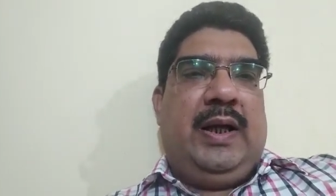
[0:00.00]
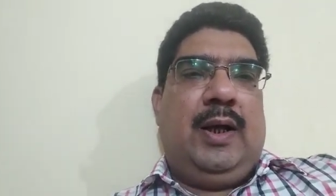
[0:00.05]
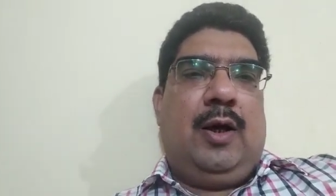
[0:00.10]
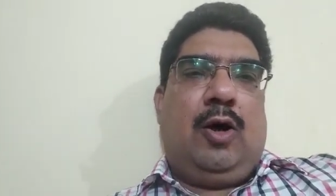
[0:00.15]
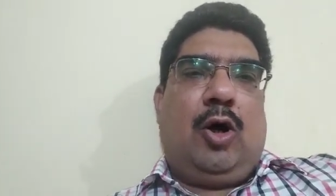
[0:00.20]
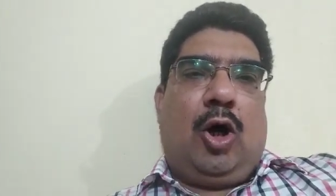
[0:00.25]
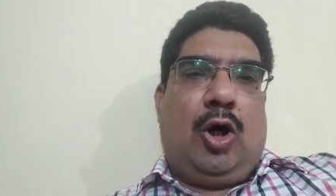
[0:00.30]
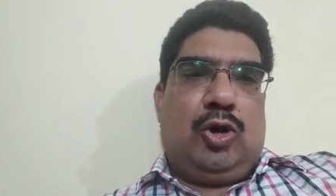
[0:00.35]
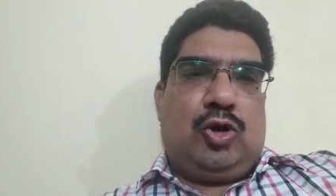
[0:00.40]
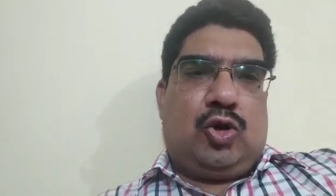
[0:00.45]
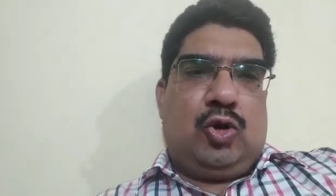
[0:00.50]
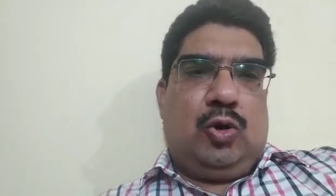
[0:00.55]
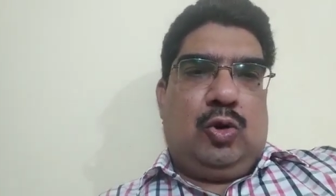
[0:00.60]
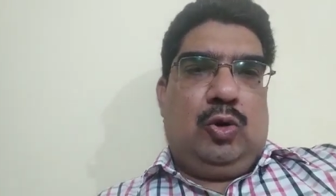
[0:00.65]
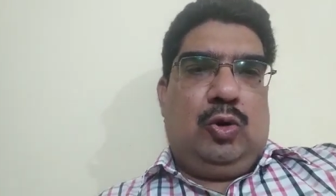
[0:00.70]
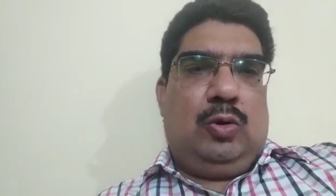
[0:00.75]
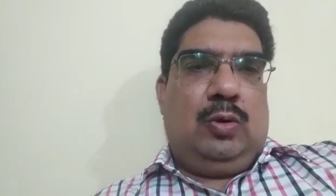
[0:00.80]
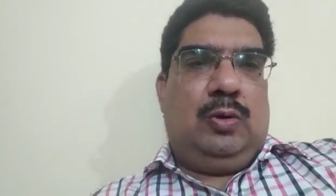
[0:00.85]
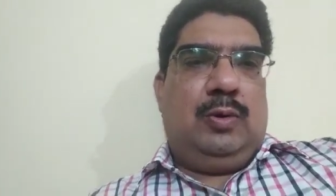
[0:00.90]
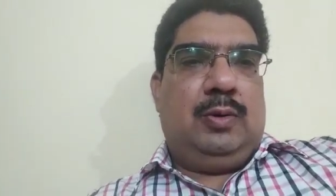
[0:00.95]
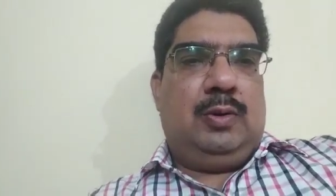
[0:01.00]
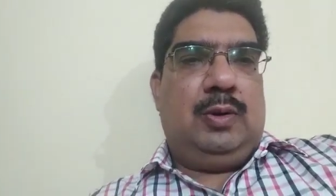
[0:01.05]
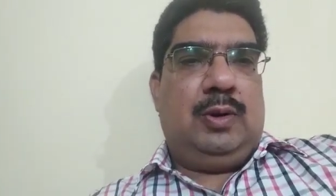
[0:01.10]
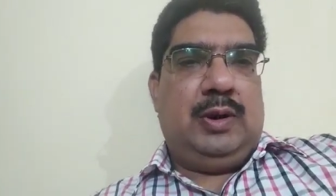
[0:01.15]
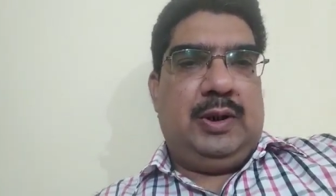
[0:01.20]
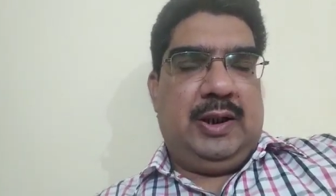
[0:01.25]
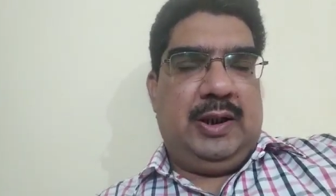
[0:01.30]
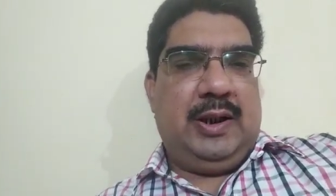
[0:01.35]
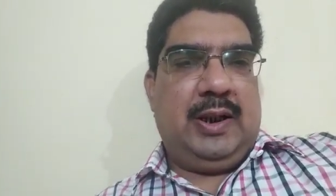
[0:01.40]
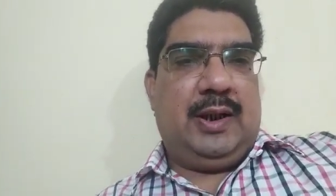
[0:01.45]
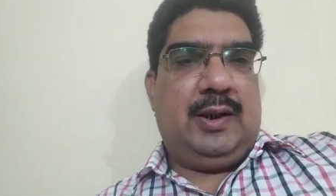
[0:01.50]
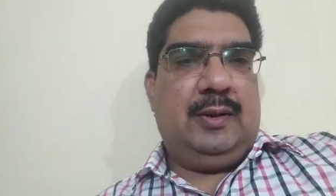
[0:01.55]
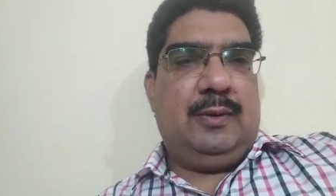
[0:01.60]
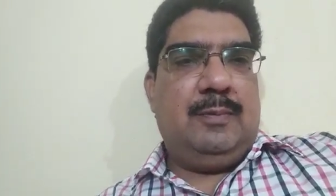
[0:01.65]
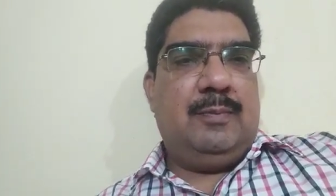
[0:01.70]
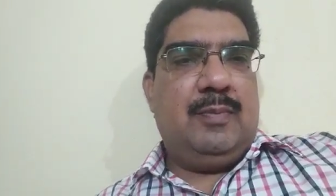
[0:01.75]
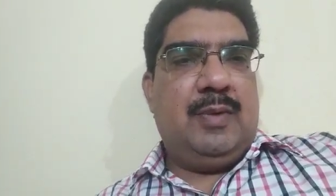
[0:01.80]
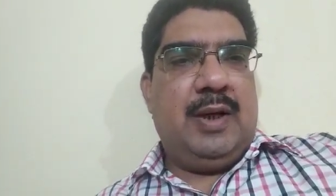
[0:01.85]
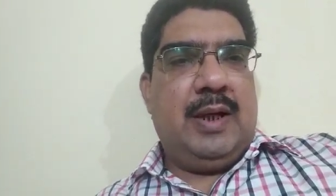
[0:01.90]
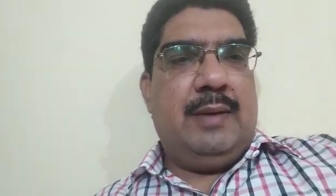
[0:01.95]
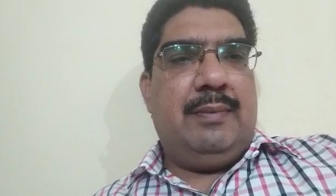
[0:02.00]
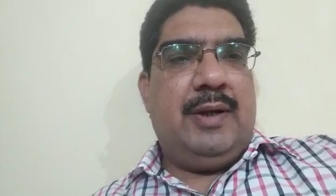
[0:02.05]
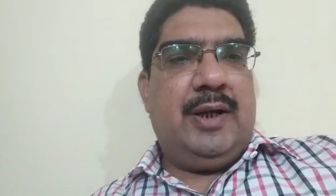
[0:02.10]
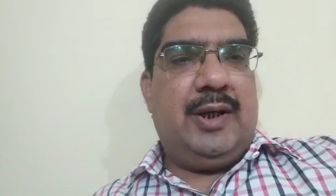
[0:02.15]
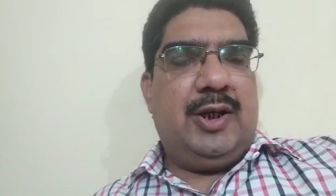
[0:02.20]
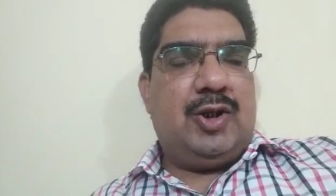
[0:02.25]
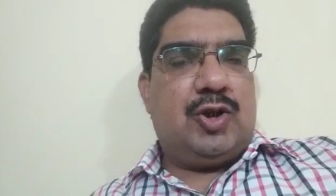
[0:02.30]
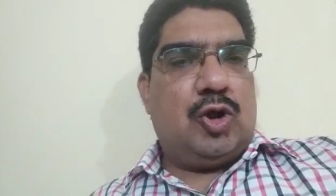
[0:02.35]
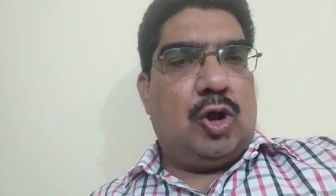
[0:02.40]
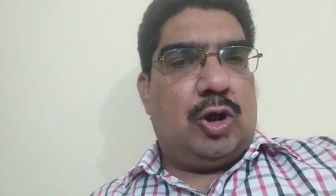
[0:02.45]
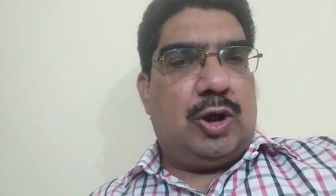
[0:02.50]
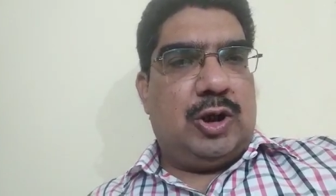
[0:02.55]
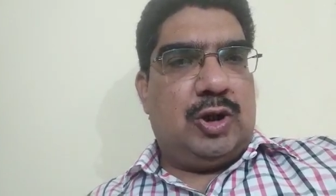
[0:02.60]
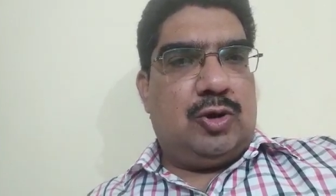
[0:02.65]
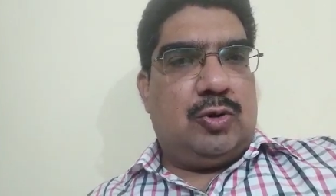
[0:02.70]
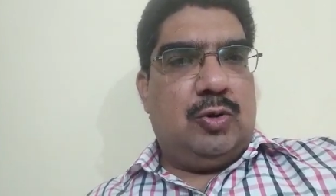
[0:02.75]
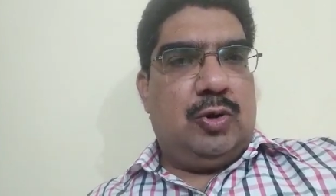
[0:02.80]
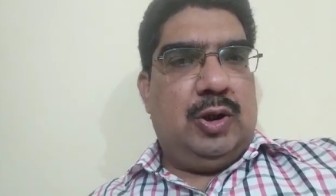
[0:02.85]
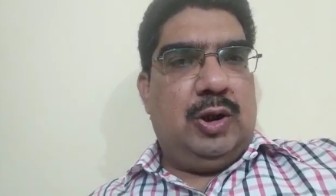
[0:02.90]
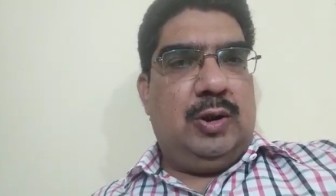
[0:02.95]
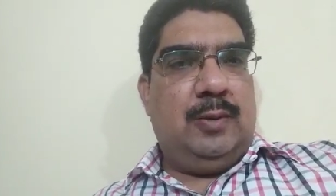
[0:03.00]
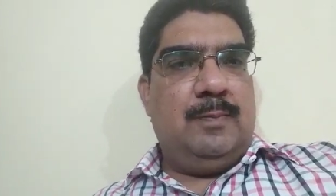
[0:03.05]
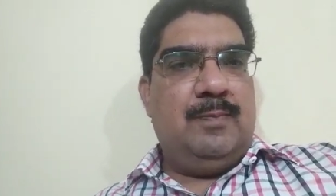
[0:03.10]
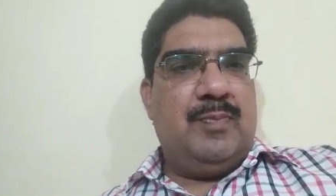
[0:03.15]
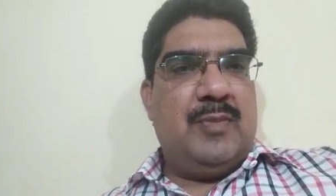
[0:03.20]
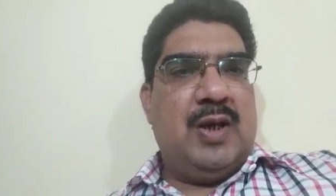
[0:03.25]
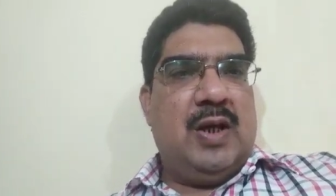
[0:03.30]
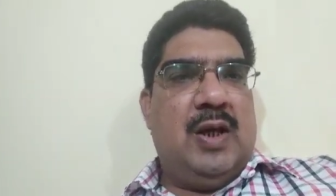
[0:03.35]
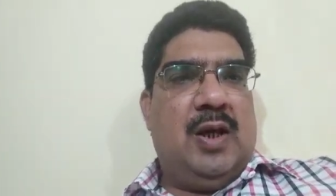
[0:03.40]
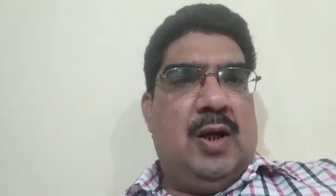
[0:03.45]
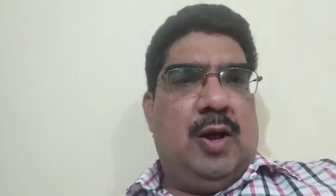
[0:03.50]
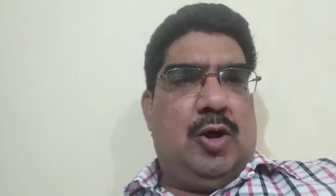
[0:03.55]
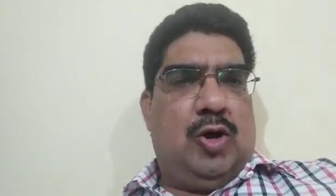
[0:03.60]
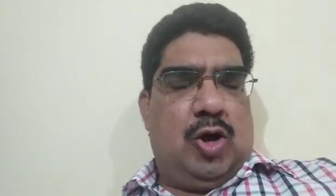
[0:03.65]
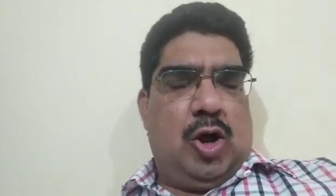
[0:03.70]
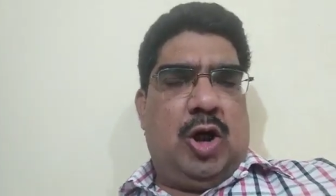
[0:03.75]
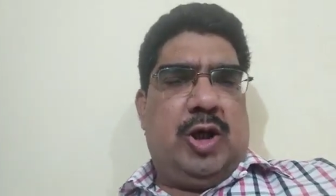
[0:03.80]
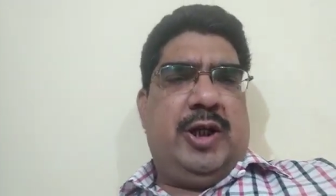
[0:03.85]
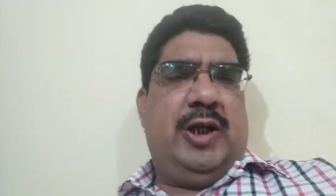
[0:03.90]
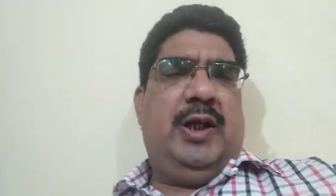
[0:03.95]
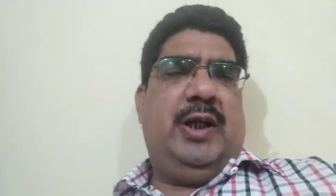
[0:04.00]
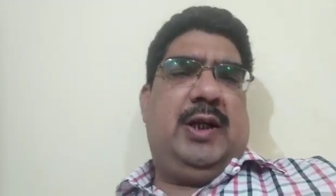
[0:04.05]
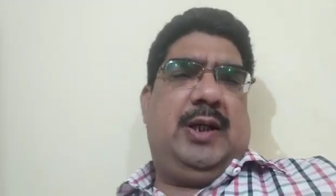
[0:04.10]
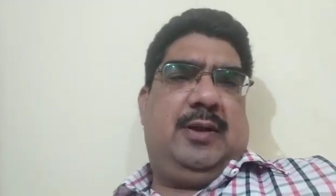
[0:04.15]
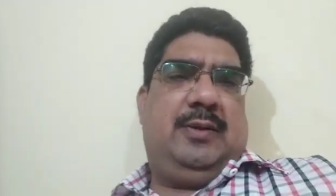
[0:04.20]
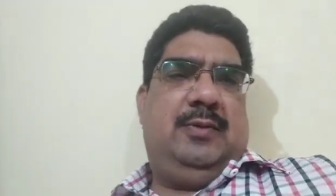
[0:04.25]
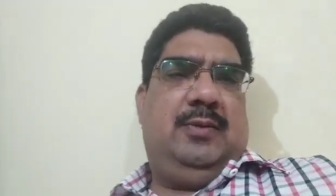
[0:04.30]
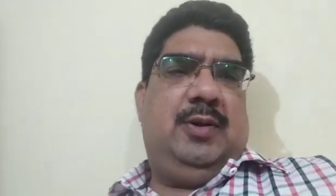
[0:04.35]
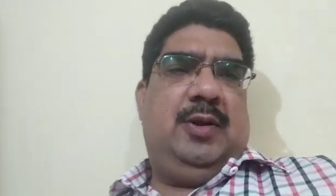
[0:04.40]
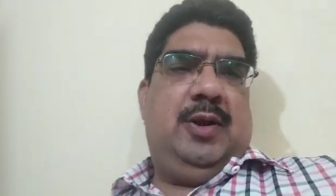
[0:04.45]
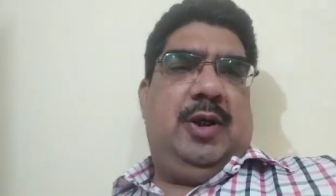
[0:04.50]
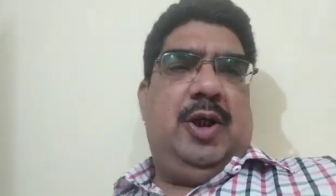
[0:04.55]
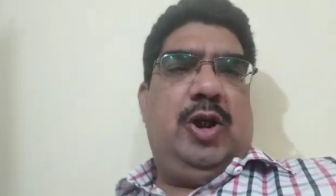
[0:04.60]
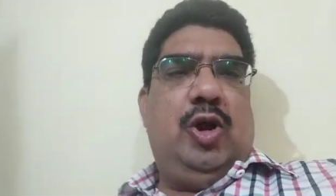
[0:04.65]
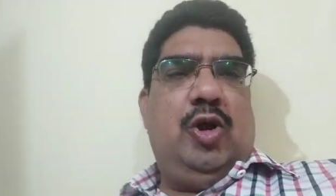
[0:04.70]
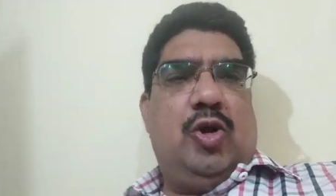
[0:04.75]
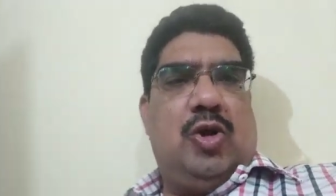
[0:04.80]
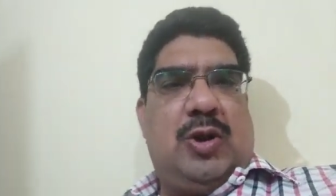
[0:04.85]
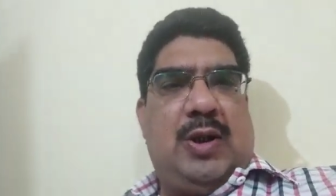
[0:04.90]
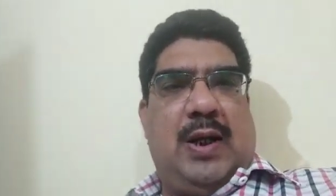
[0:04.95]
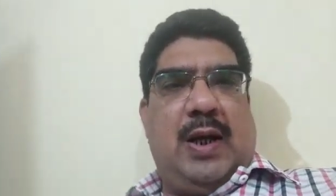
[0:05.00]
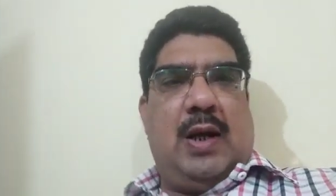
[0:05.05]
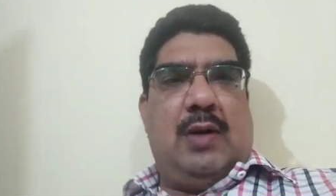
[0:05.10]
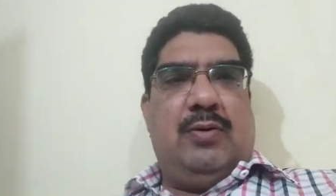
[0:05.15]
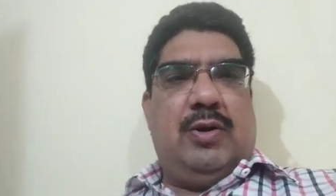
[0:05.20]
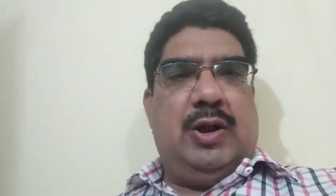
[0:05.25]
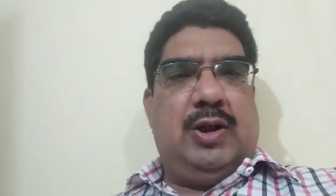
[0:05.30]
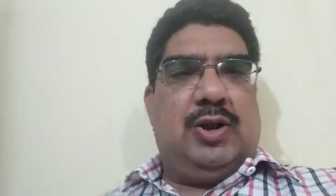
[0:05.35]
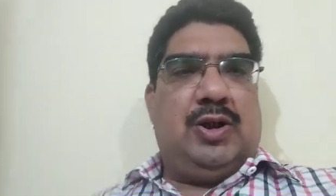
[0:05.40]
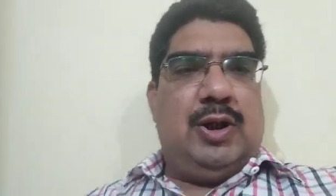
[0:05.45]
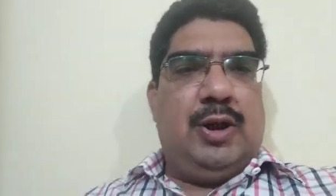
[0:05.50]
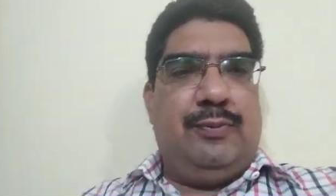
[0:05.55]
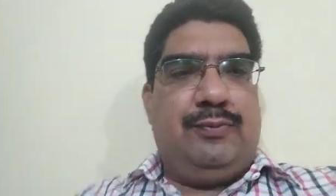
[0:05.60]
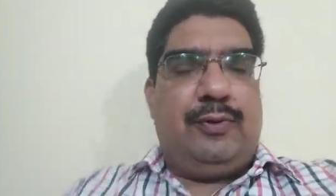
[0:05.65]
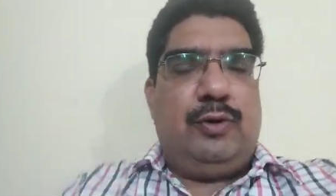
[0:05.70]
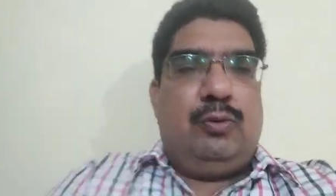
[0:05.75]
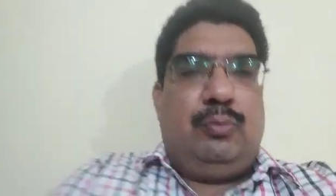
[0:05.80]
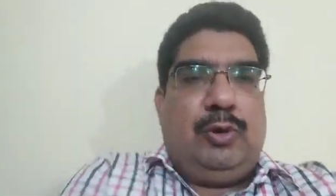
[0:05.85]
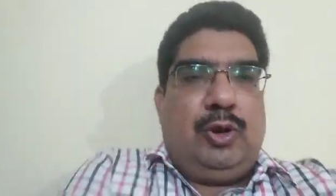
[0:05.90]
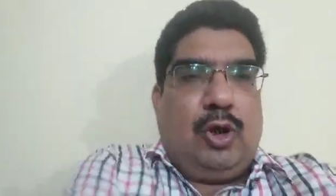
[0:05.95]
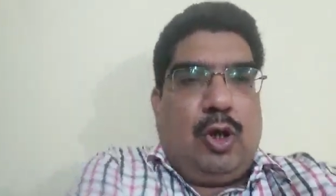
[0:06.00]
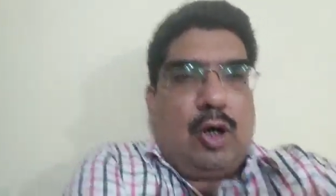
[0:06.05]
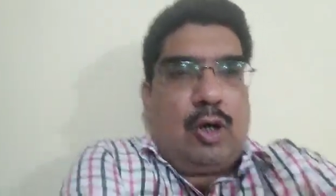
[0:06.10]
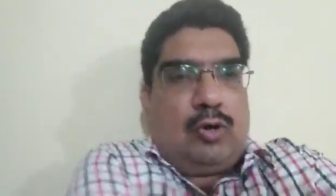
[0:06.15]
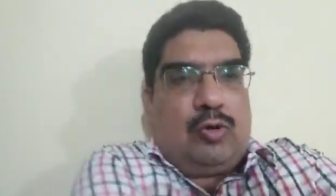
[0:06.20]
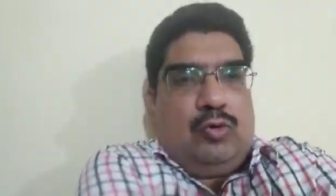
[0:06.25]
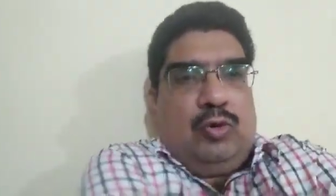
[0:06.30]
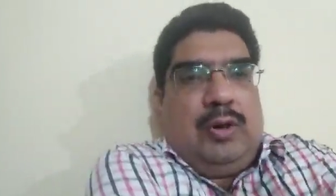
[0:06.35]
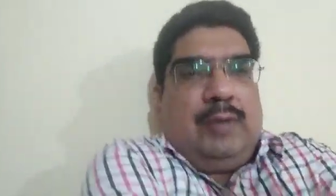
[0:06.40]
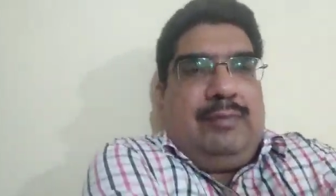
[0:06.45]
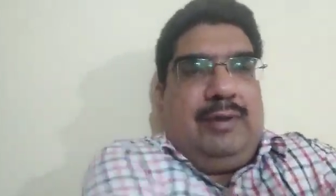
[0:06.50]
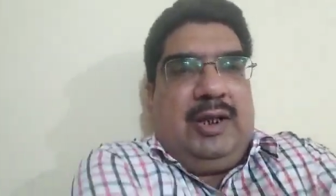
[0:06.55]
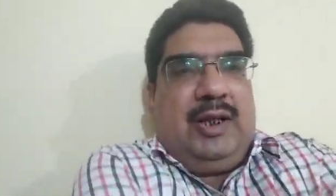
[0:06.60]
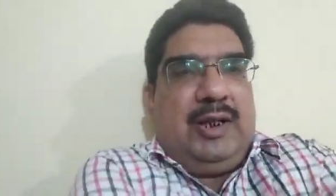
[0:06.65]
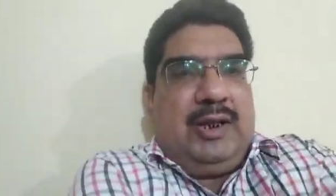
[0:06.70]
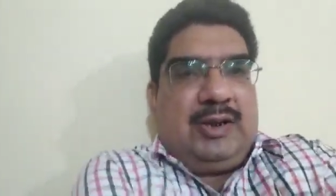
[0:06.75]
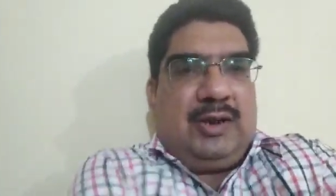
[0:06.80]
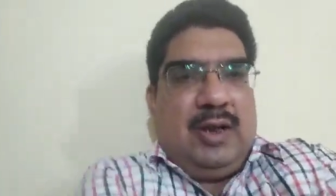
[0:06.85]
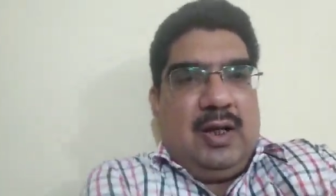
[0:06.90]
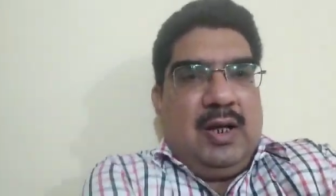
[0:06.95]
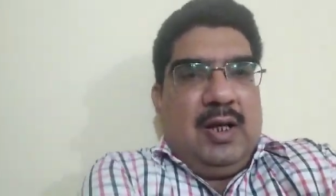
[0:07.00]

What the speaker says: Also, here a very short story. Not here in your surroundings. If you belong to the village,